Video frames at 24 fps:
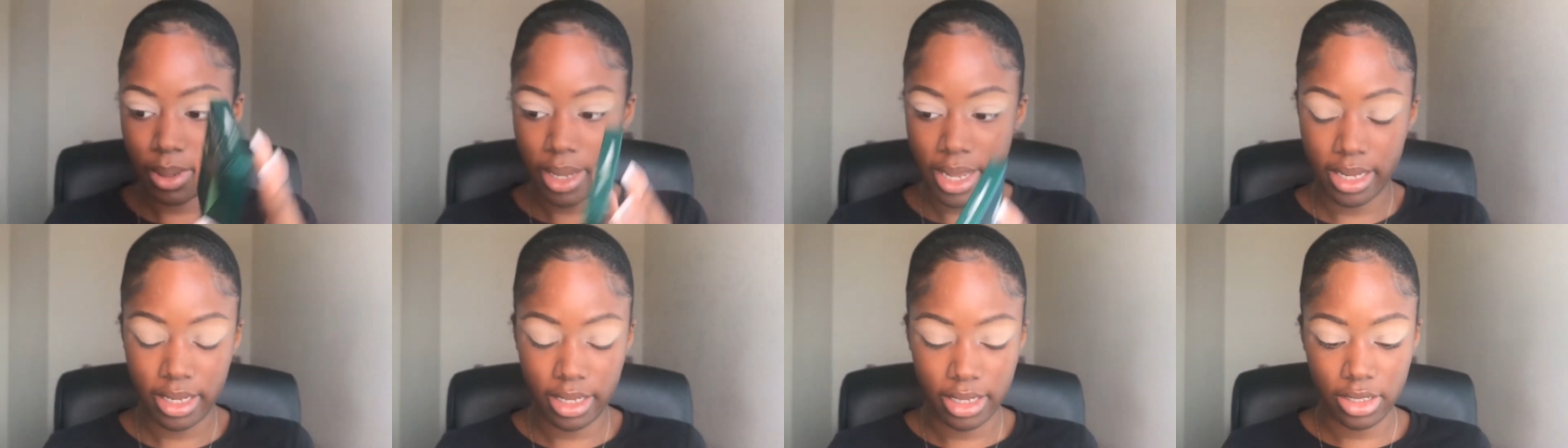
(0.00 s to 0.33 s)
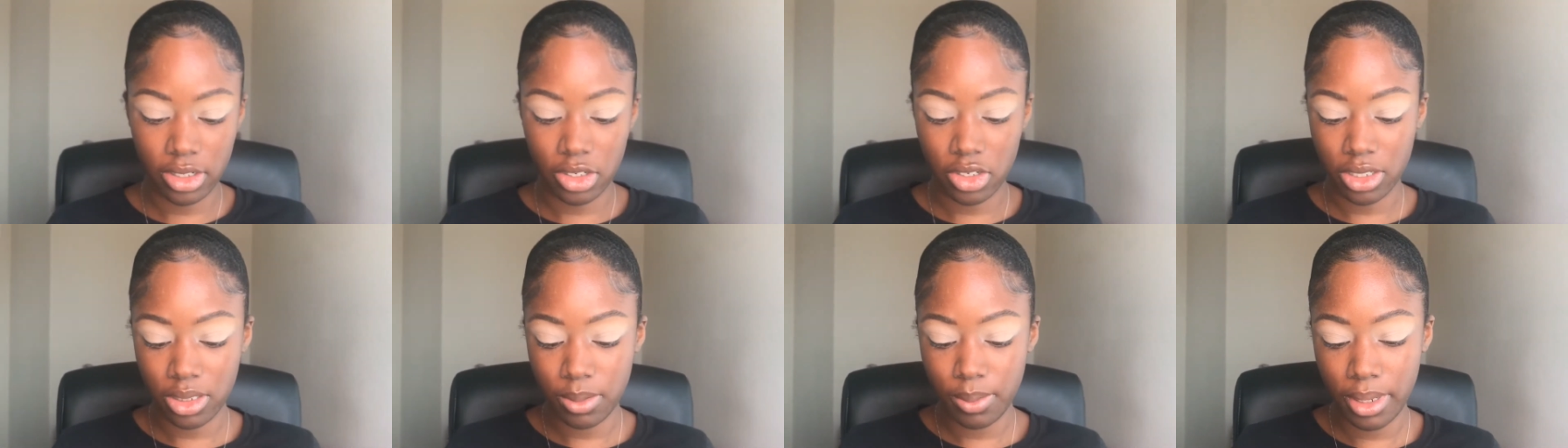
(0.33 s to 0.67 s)

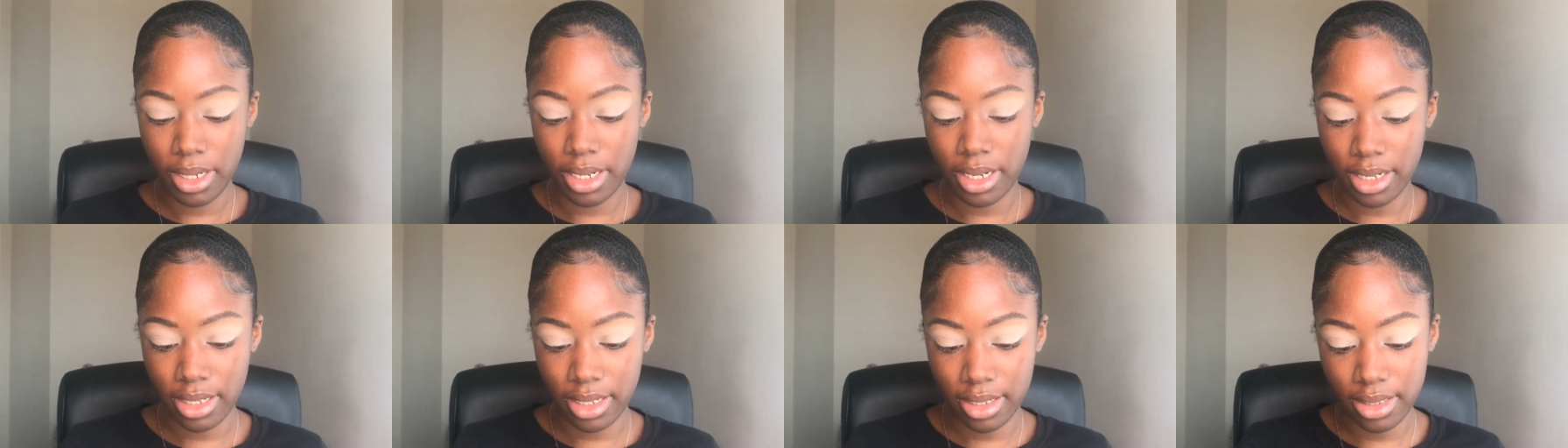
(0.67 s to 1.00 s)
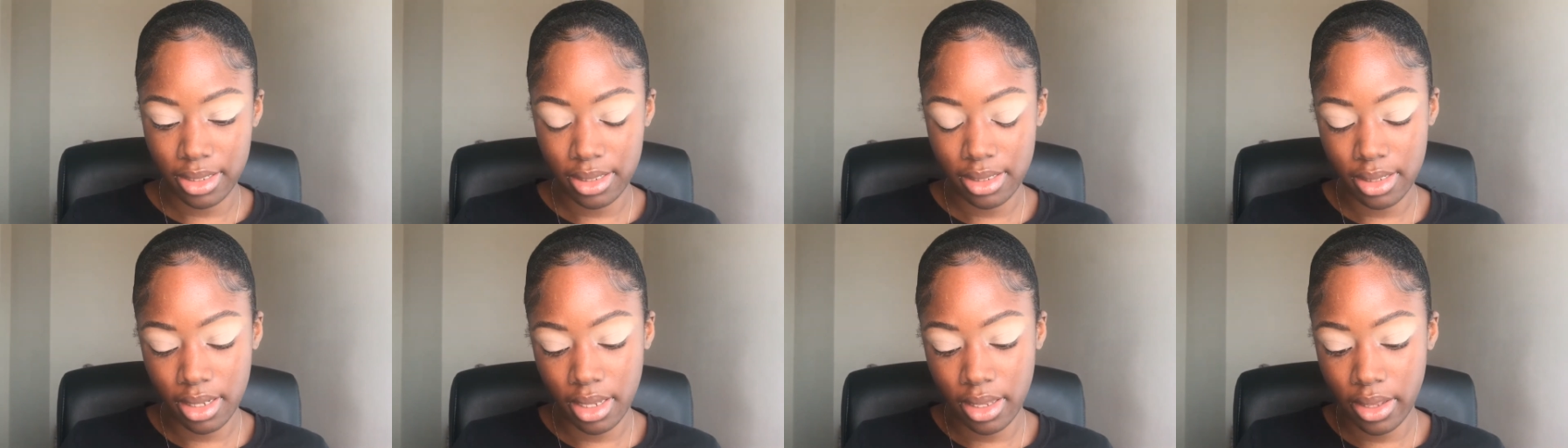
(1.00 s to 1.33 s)
palette just
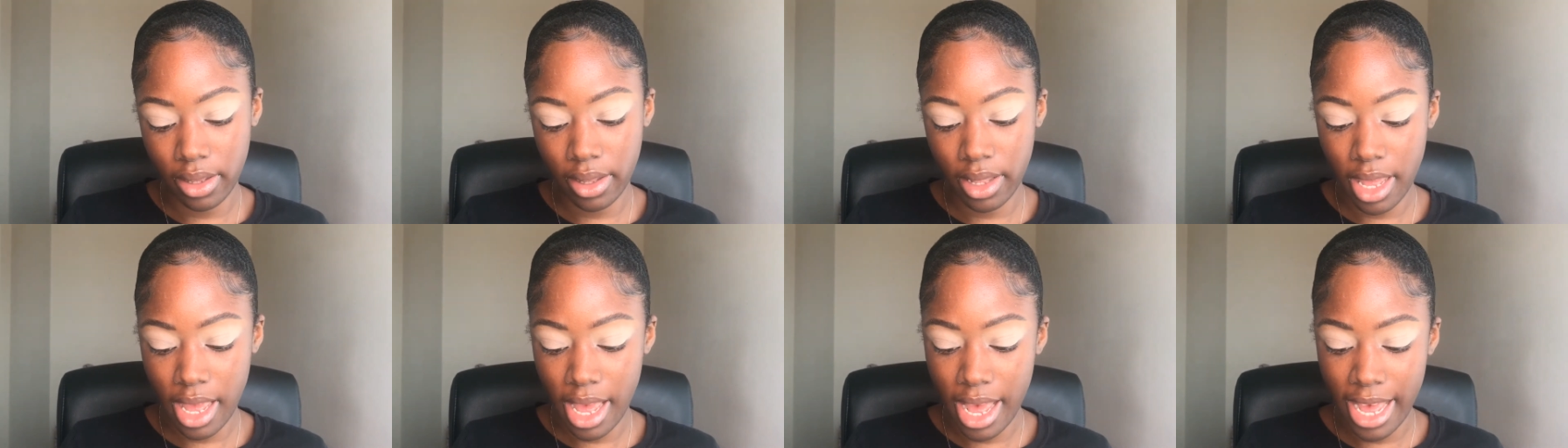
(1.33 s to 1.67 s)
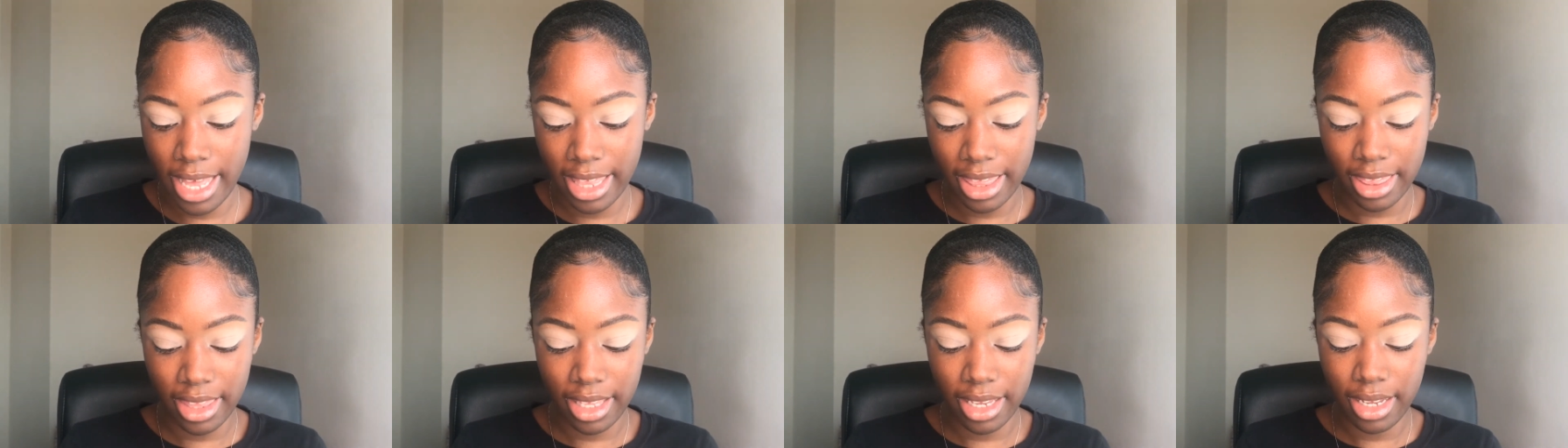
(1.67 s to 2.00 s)
because
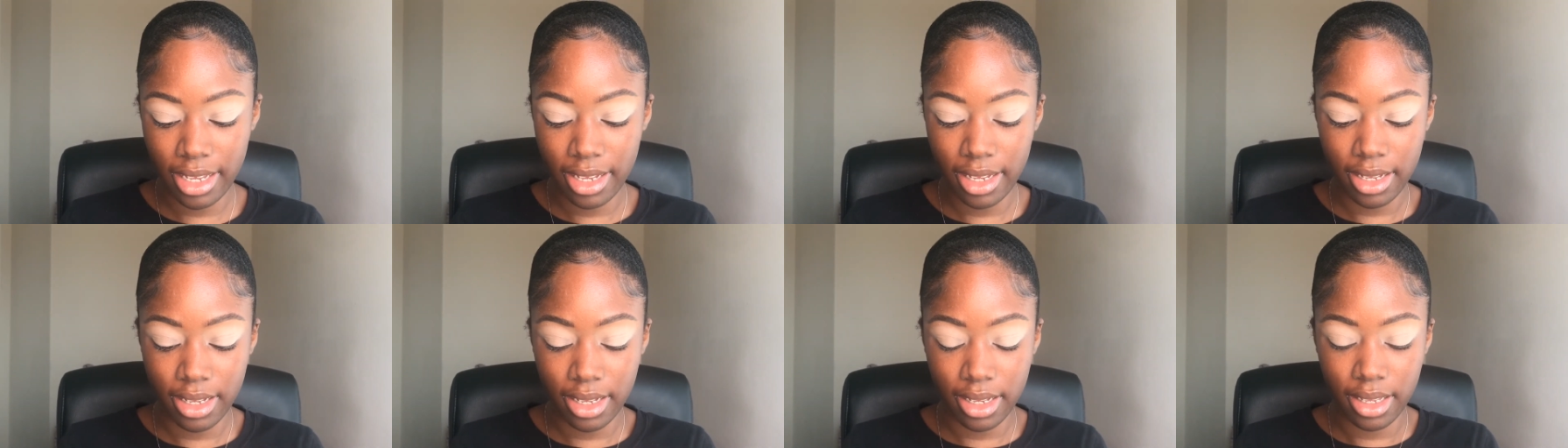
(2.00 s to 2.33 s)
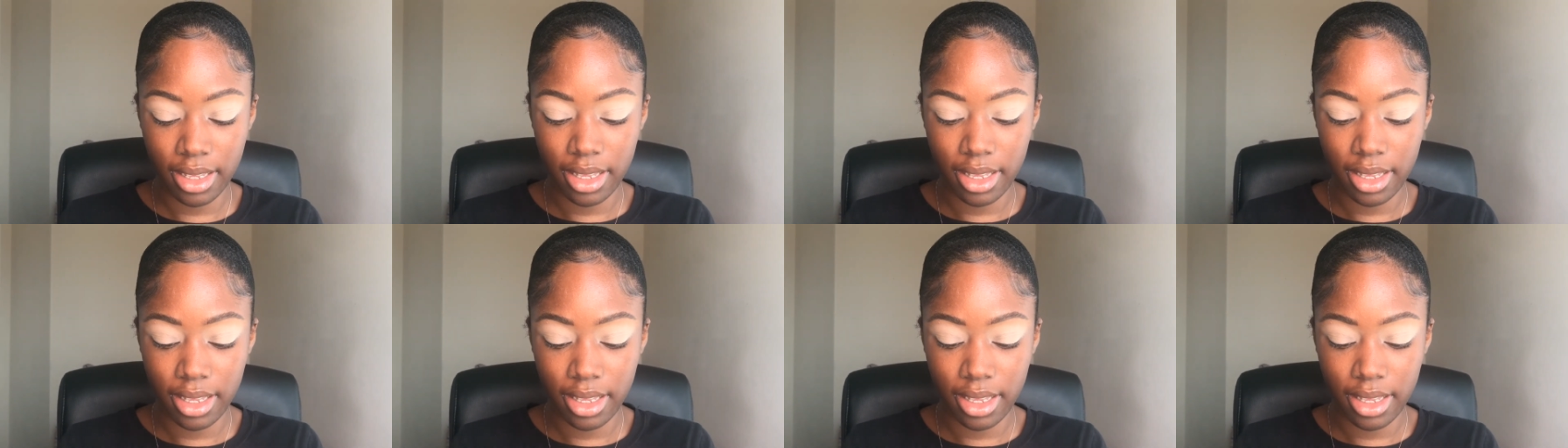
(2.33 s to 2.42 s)
I think